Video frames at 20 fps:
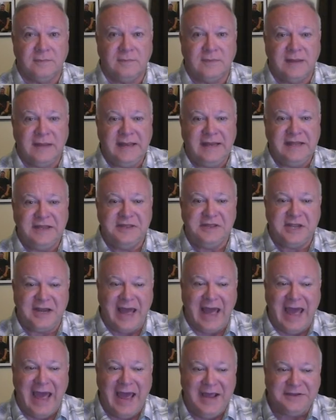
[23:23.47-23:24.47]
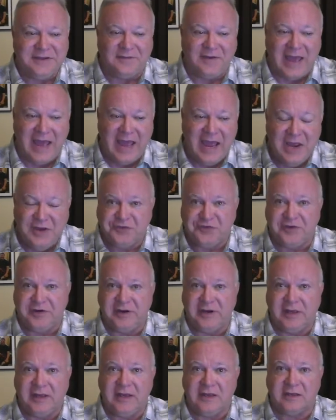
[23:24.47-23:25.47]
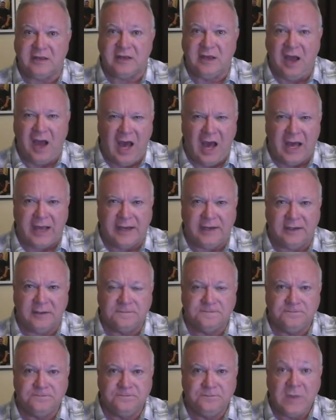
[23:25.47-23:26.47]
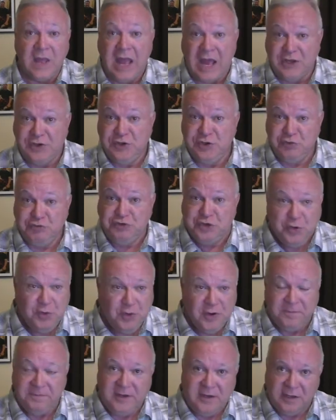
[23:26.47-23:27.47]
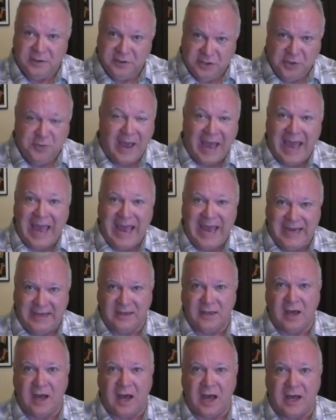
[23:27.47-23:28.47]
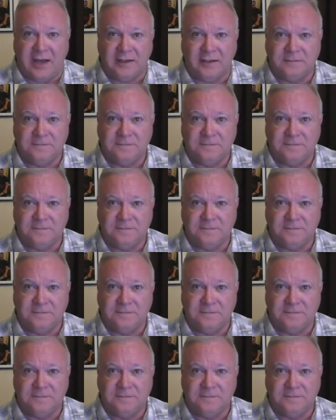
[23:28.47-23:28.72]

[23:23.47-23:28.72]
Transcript: it is an act of hatred against God. And you do it because you hate God.